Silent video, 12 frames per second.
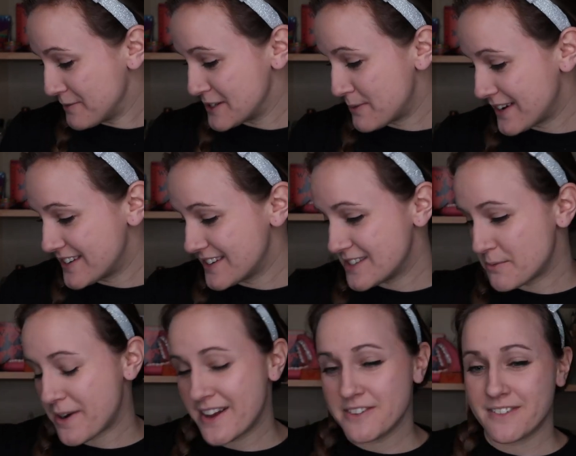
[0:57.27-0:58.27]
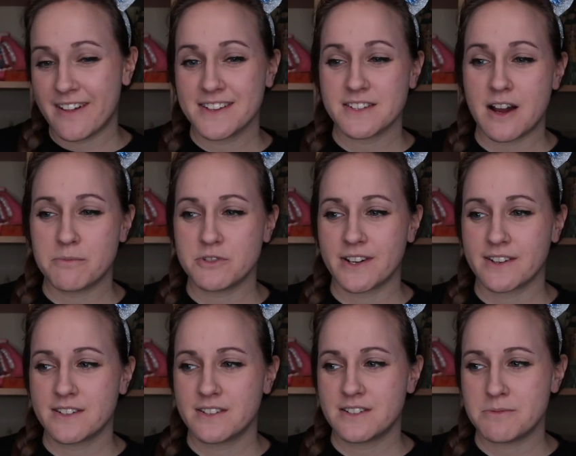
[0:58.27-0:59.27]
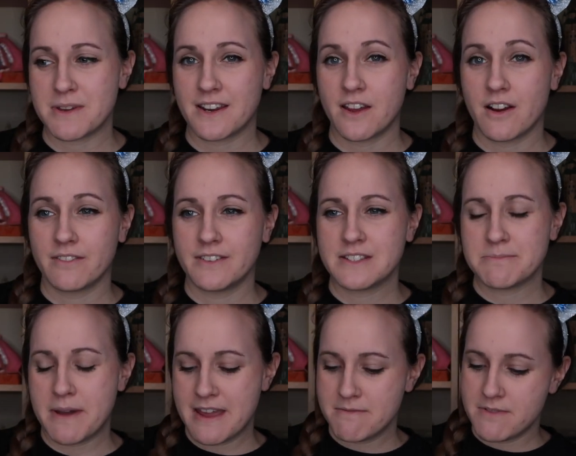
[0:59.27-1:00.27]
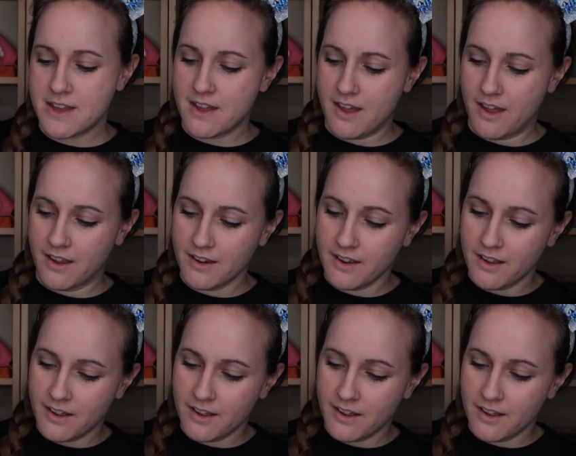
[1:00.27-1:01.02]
expecting some kind of glass object to be in here, and this might be it.